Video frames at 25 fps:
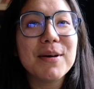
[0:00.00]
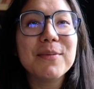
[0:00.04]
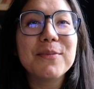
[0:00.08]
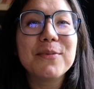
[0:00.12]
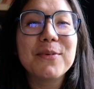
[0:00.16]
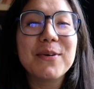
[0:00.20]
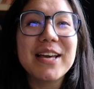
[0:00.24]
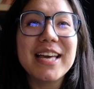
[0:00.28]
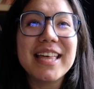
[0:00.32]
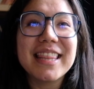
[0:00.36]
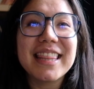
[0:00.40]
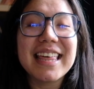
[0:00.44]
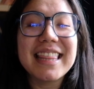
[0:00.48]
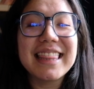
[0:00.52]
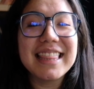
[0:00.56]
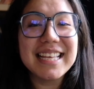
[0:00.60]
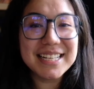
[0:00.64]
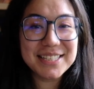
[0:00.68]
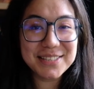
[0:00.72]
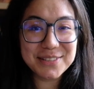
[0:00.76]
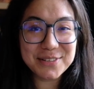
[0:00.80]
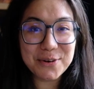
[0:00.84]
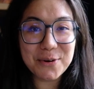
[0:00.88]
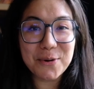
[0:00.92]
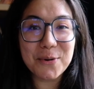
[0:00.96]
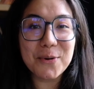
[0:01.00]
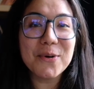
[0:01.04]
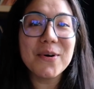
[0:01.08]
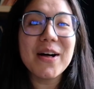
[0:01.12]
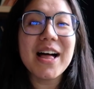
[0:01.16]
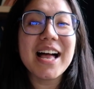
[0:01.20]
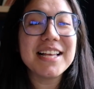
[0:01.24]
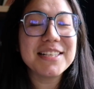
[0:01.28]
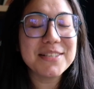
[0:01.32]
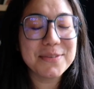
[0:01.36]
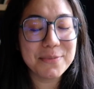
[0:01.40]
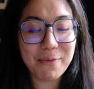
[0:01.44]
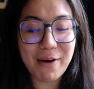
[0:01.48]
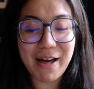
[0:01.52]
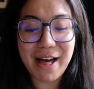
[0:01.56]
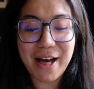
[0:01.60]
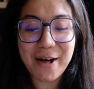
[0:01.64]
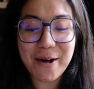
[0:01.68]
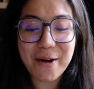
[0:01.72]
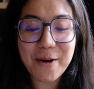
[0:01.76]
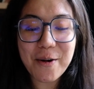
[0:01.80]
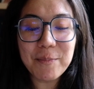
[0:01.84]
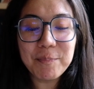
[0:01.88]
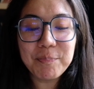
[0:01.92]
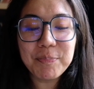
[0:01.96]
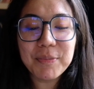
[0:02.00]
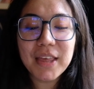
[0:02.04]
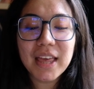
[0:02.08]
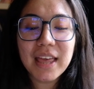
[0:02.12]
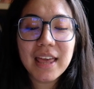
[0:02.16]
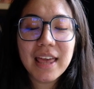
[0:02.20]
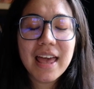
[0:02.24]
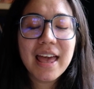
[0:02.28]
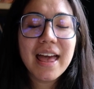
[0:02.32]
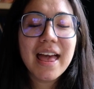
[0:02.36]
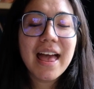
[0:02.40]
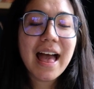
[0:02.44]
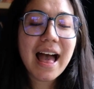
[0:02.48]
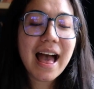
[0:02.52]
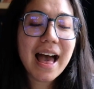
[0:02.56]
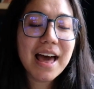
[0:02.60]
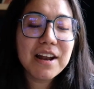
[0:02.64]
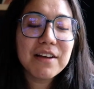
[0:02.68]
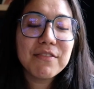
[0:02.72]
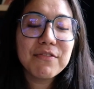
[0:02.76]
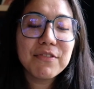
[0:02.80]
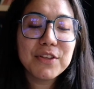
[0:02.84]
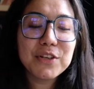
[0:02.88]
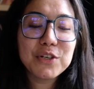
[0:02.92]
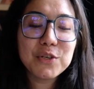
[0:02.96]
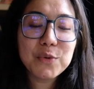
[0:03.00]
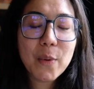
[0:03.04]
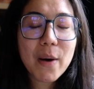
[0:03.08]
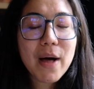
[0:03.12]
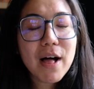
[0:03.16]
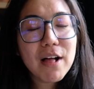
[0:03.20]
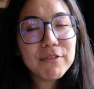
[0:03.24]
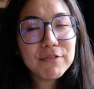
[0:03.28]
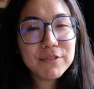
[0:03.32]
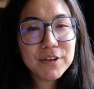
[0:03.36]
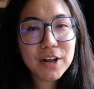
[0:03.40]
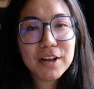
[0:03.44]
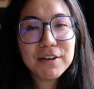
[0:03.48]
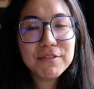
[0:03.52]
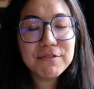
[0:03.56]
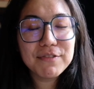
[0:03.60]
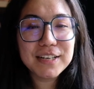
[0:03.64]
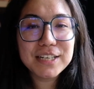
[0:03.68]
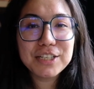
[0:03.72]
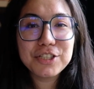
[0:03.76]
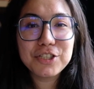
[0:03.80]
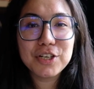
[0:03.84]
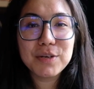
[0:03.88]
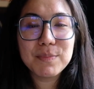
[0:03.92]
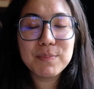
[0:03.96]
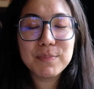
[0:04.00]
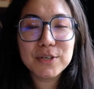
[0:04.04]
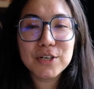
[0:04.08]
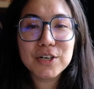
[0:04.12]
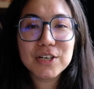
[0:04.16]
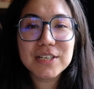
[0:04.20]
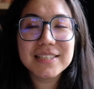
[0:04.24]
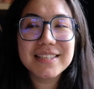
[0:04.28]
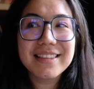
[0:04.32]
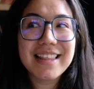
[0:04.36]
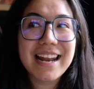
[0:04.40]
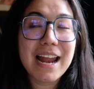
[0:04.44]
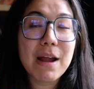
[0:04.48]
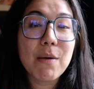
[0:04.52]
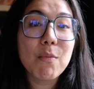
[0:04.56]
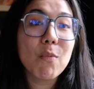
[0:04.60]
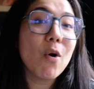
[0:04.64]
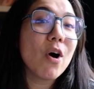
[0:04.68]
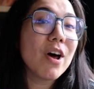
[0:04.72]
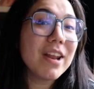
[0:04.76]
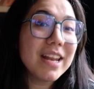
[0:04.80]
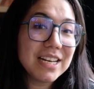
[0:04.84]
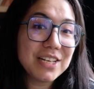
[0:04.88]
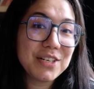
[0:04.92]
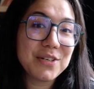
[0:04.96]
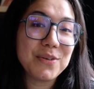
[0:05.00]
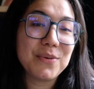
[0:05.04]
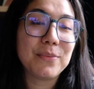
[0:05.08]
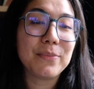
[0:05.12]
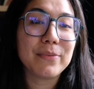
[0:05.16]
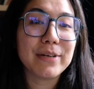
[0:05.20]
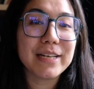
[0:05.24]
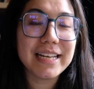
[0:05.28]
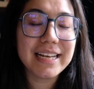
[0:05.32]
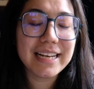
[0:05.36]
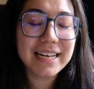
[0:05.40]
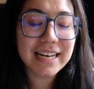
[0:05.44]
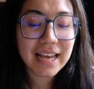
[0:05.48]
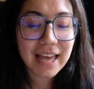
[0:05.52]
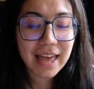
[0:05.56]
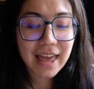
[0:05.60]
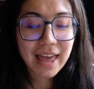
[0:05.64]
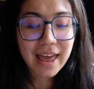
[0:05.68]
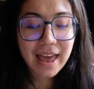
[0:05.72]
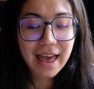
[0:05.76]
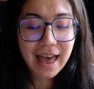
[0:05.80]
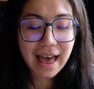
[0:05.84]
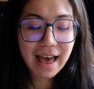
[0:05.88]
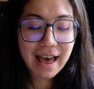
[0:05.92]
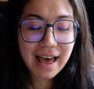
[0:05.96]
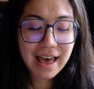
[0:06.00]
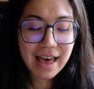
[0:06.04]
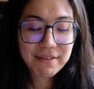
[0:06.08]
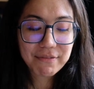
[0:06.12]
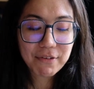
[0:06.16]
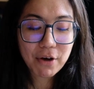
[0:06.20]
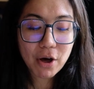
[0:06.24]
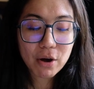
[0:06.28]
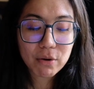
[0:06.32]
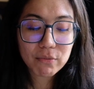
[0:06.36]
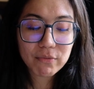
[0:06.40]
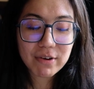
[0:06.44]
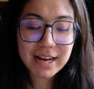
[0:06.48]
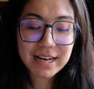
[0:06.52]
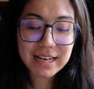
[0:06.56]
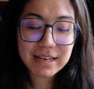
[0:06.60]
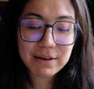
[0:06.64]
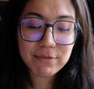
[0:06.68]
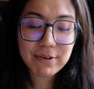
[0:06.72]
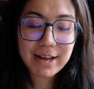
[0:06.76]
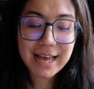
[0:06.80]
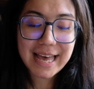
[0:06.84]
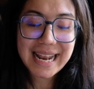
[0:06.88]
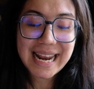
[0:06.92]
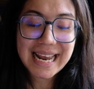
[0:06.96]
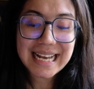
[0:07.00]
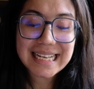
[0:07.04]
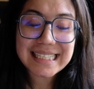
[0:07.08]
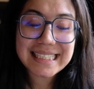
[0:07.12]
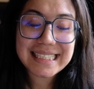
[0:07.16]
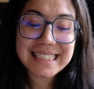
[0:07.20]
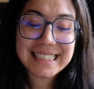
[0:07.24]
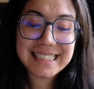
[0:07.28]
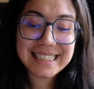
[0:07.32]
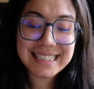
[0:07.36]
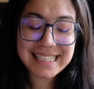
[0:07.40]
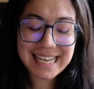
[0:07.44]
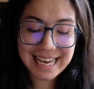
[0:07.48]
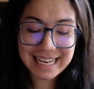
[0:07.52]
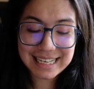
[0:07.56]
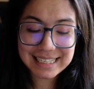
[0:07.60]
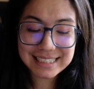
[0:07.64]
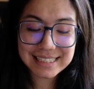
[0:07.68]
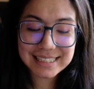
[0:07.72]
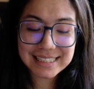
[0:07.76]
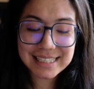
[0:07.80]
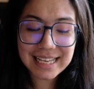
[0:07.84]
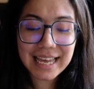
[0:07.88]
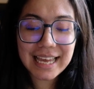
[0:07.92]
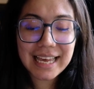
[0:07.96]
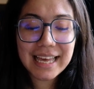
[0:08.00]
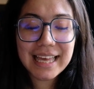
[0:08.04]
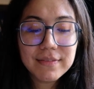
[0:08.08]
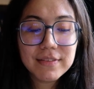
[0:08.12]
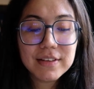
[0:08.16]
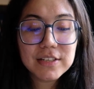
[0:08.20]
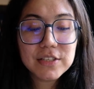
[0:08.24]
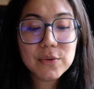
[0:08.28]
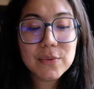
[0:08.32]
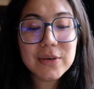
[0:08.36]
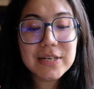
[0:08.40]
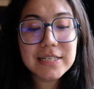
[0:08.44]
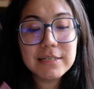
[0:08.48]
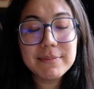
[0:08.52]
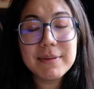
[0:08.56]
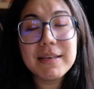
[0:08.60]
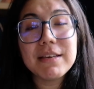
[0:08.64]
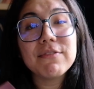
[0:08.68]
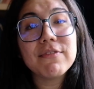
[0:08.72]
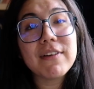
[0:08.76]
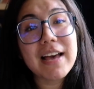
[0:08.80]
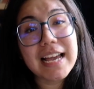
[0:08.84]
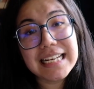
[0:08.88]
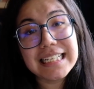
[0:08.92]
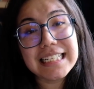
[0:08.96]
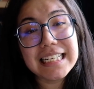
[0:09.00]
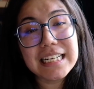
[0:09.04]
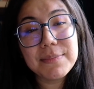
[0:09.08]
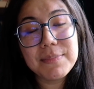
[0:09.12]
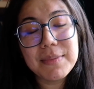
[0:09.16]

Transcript: with this goal as well. Out of the 12 nonfiction books that I wanted to read, I've already read 6. That's going to be Finding